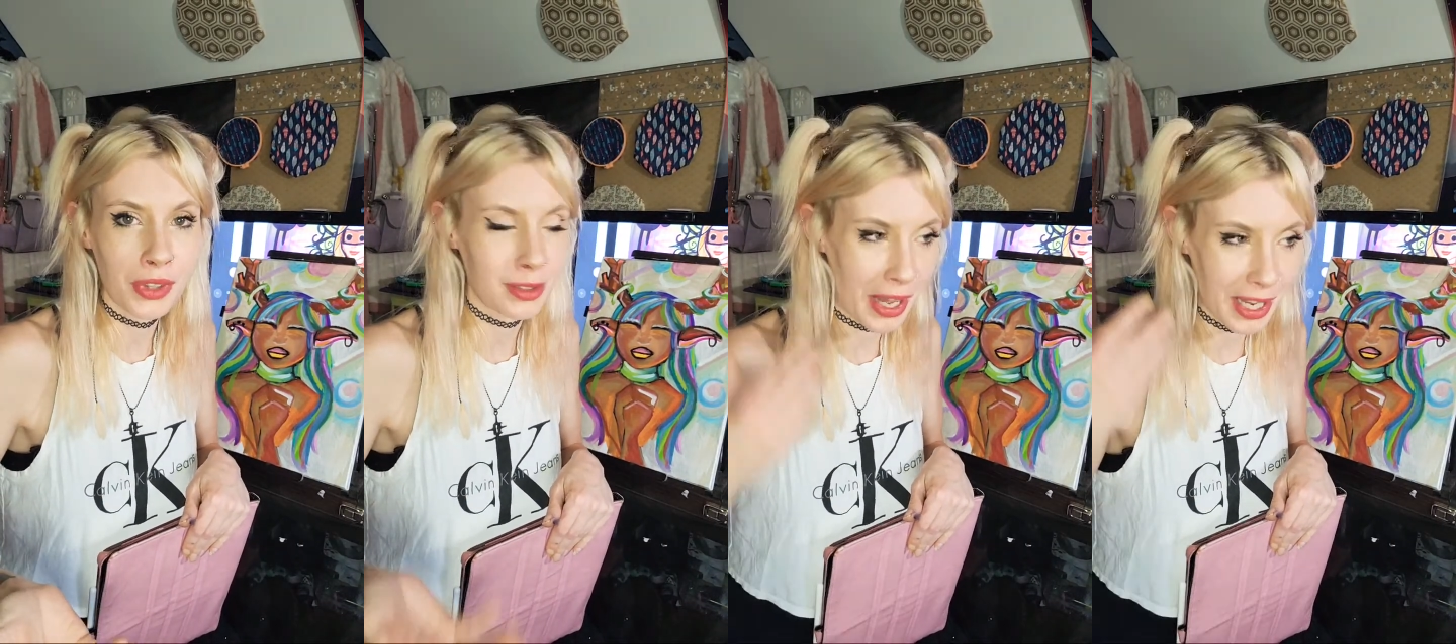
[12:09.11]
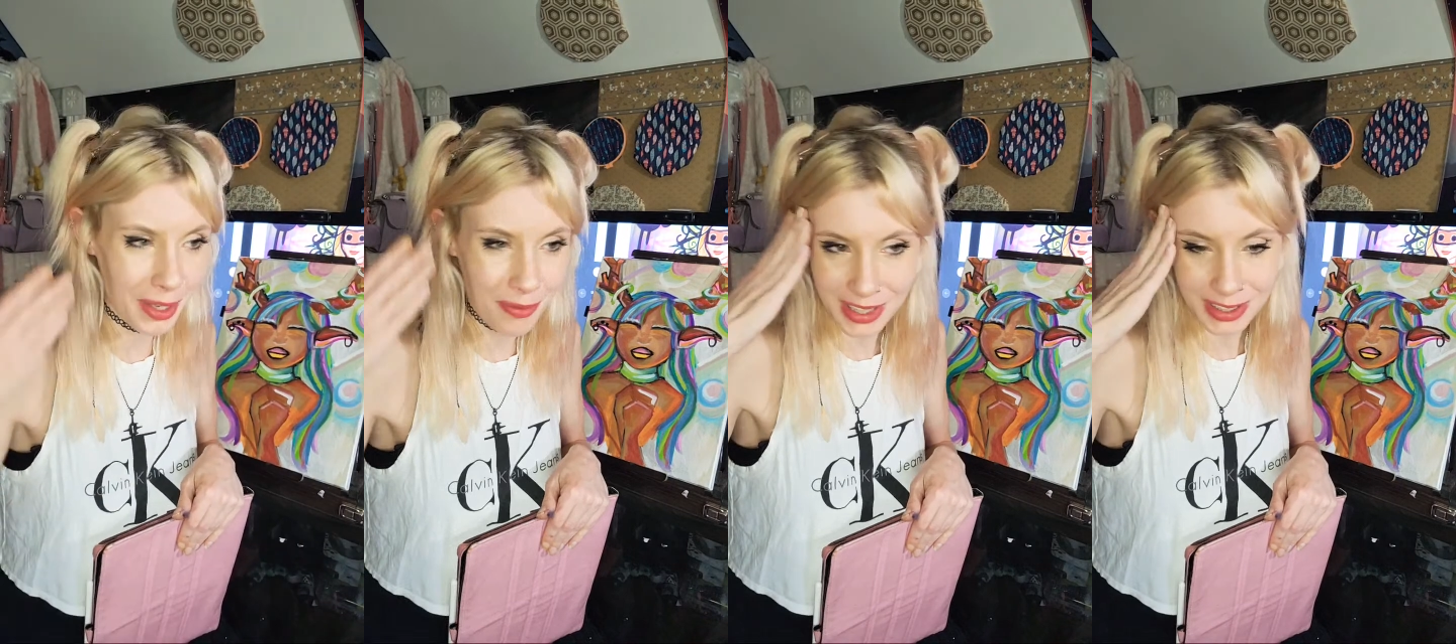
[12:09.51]
Why am
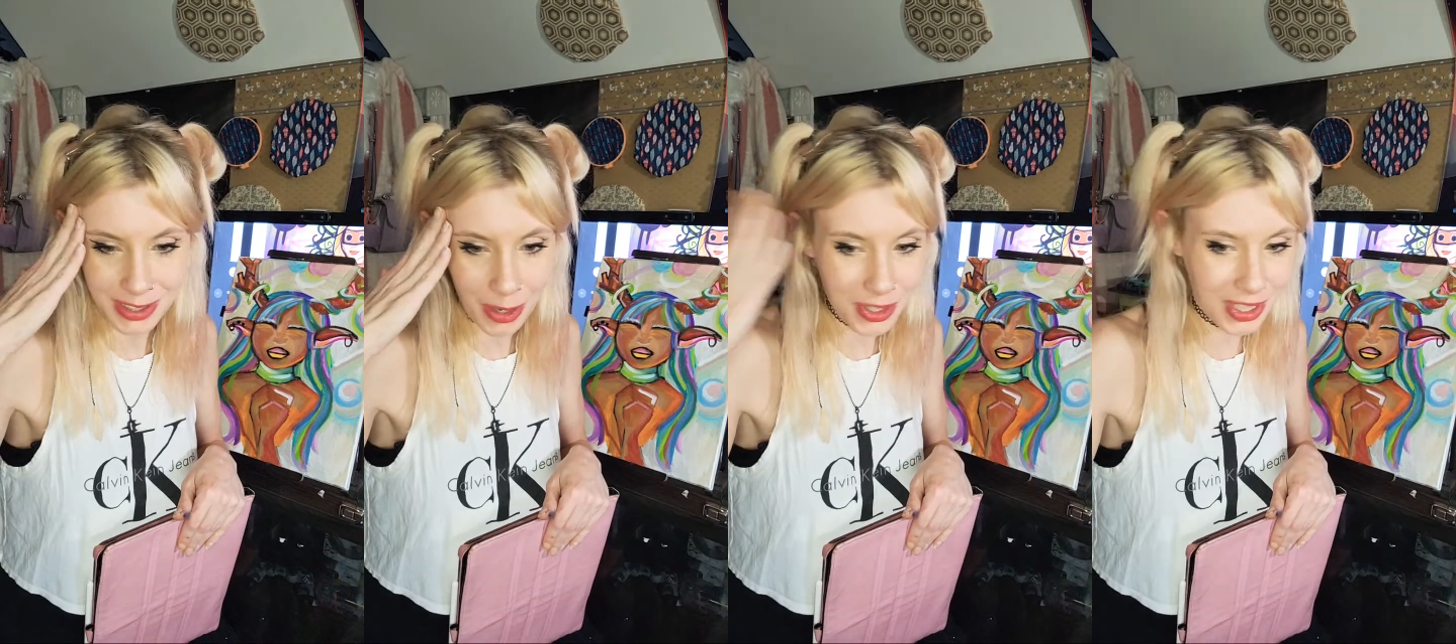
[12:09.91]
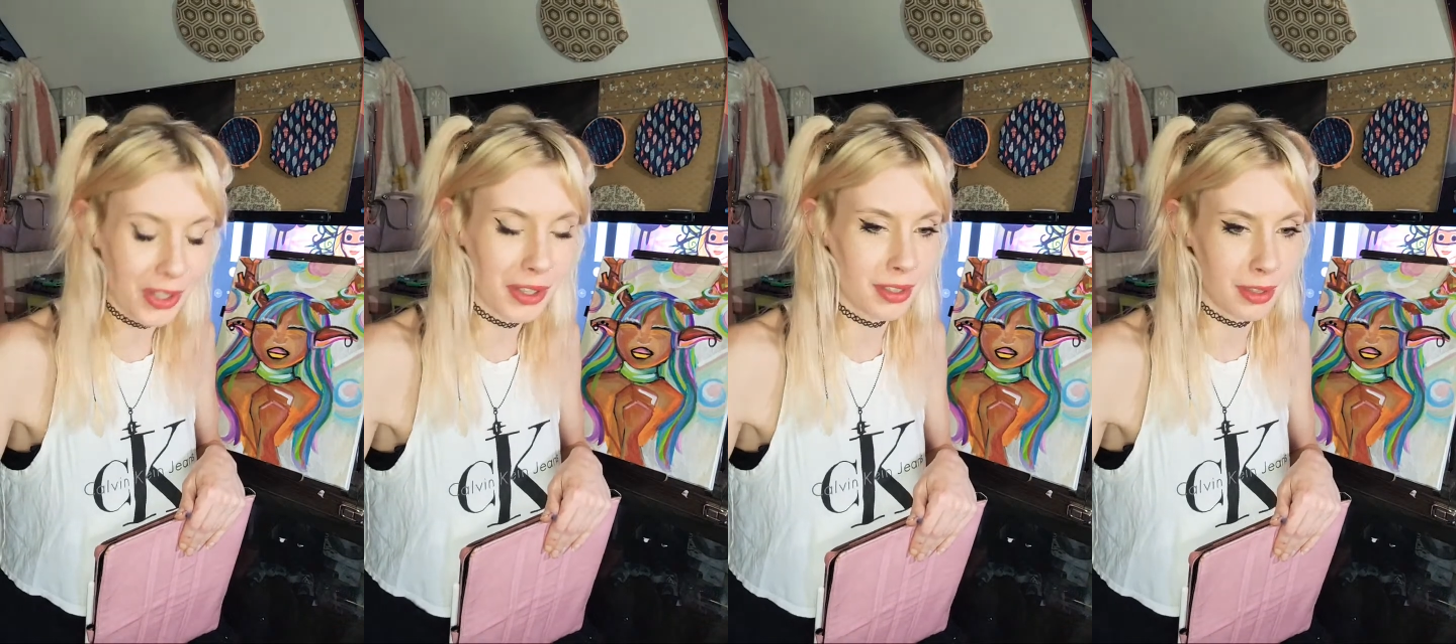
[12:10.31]
I so
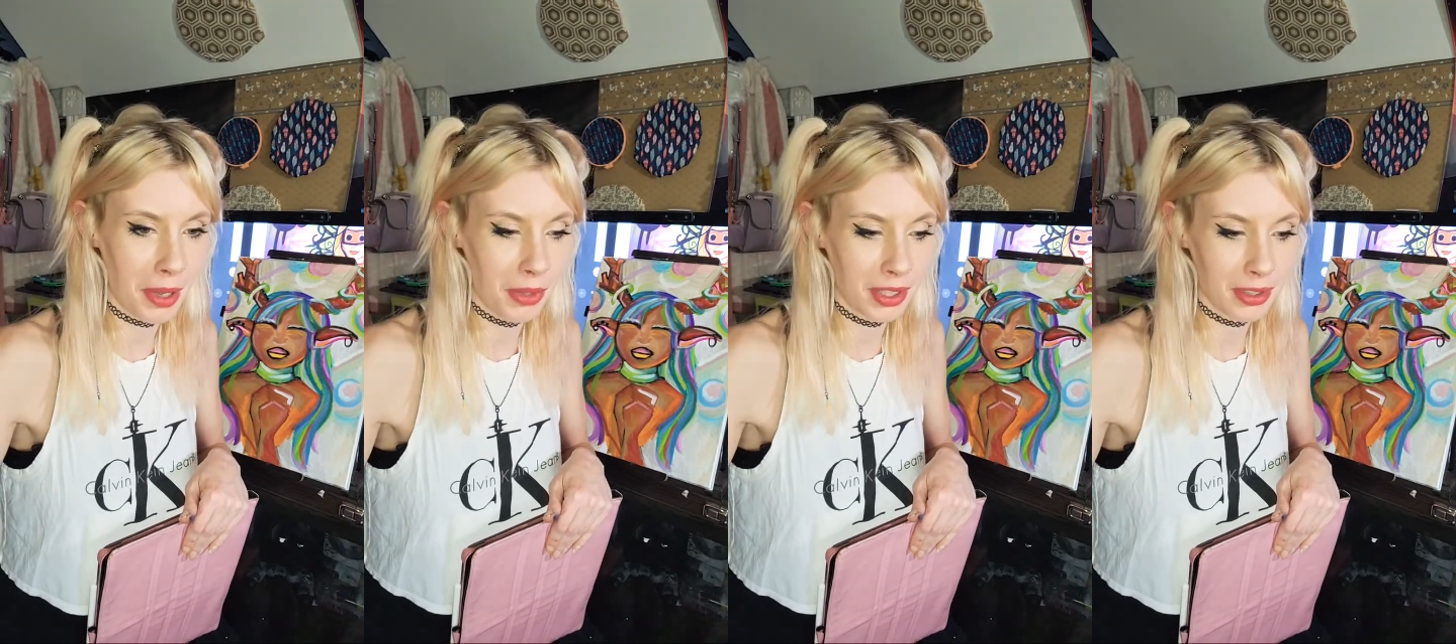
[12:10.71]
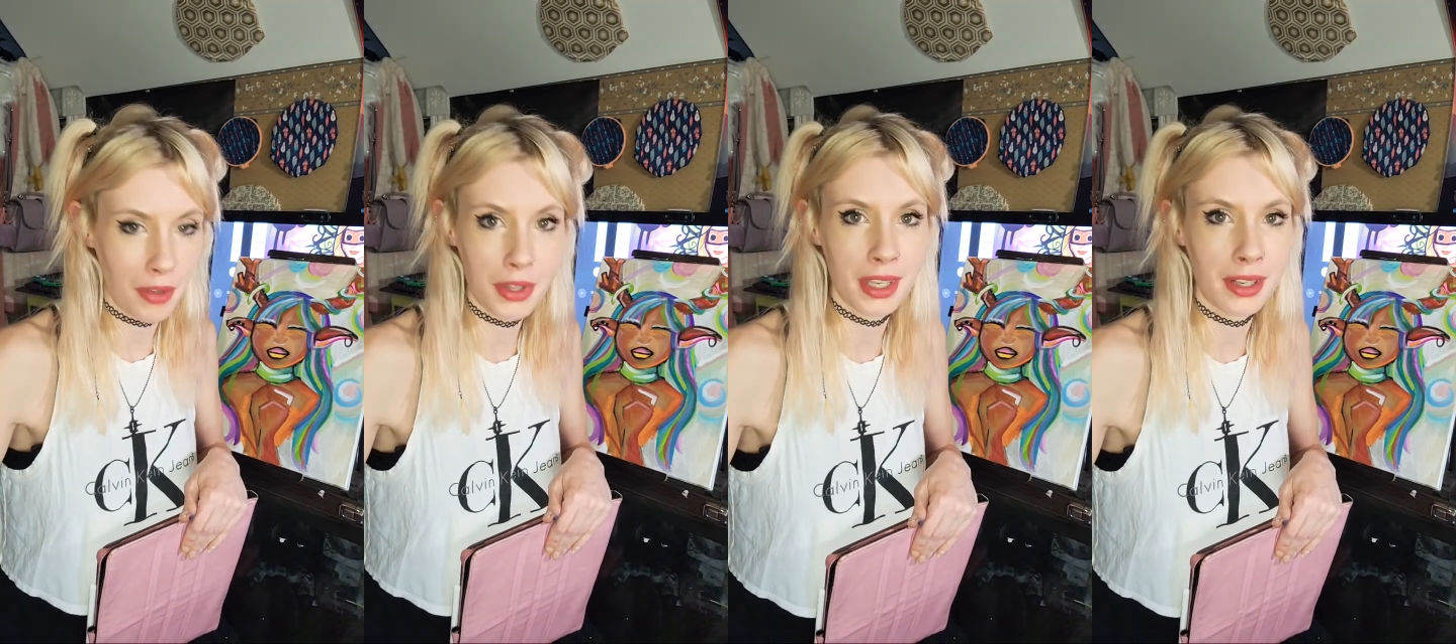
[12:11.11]
curious about this all
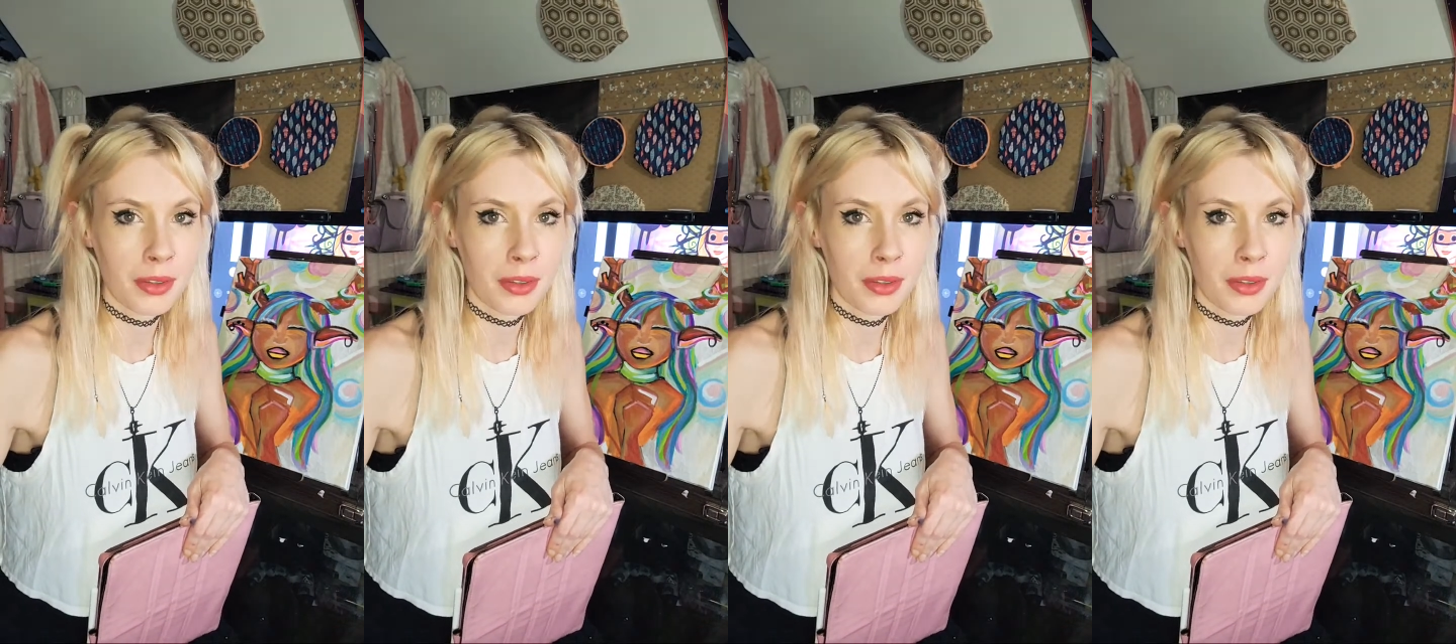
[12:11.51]
of a sudden?